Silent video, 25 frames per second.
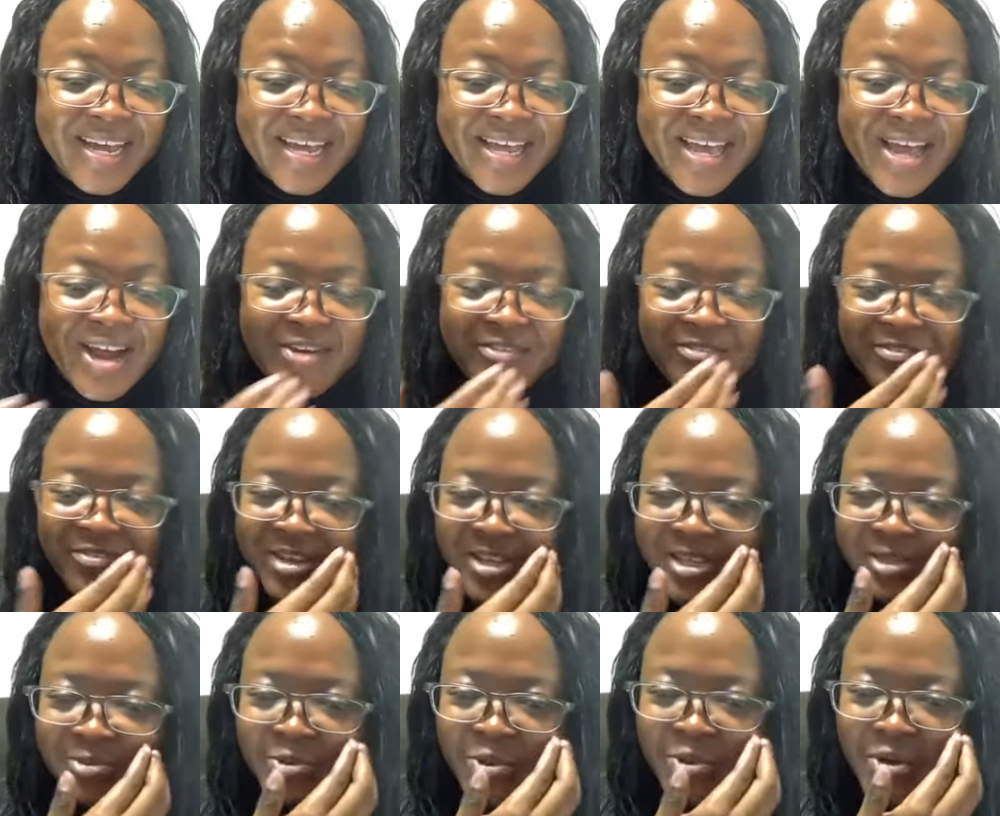Yeah,
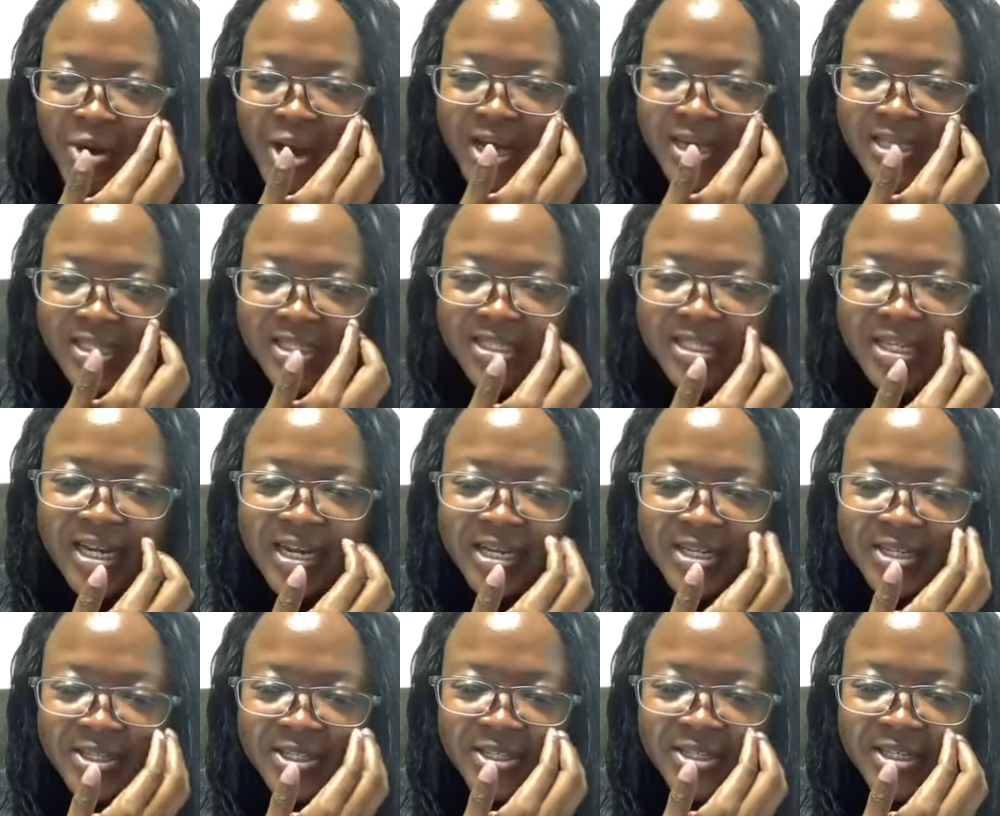Facebook has
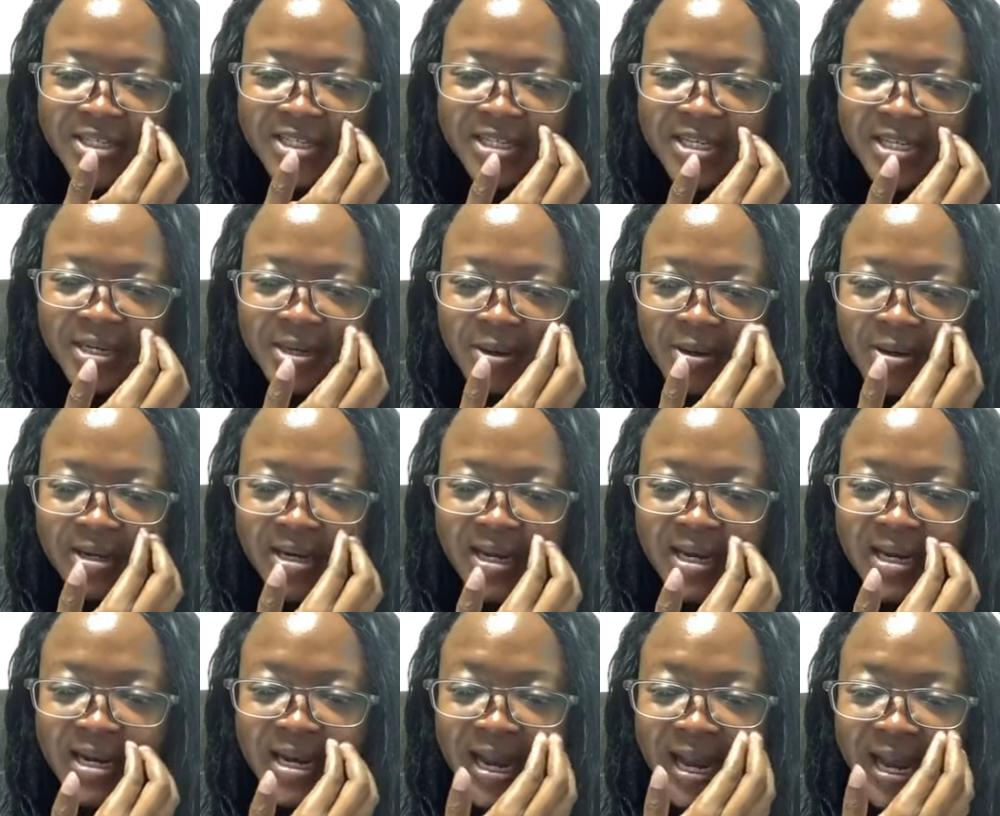changed the
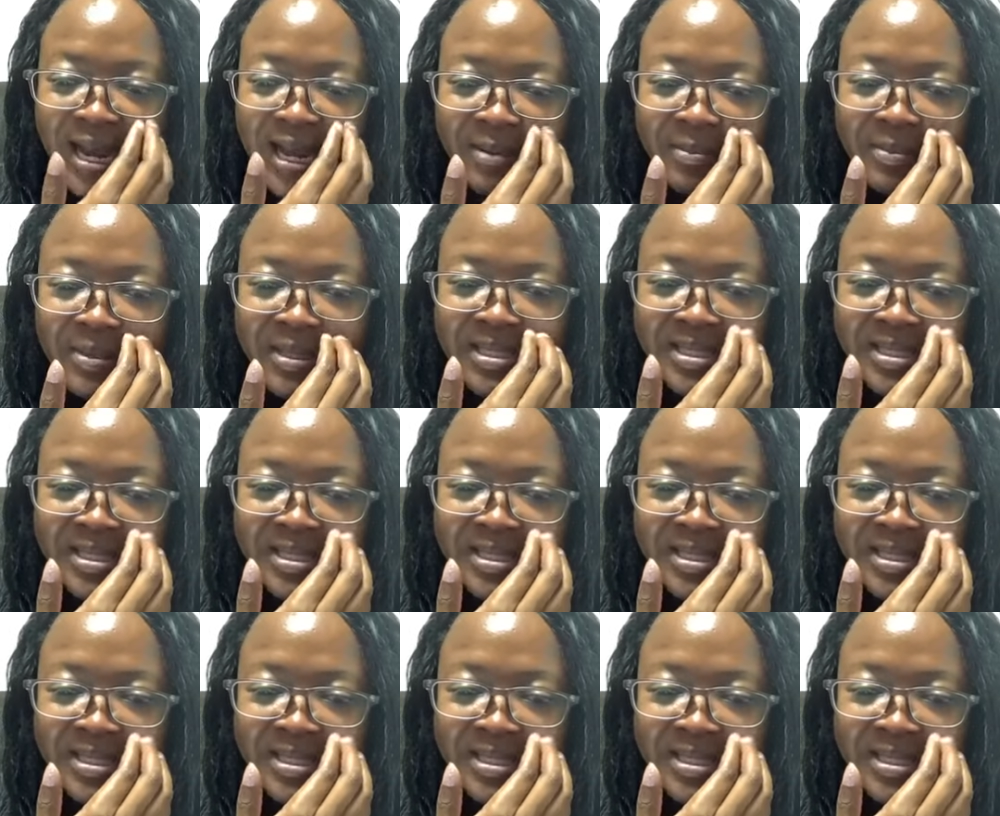name.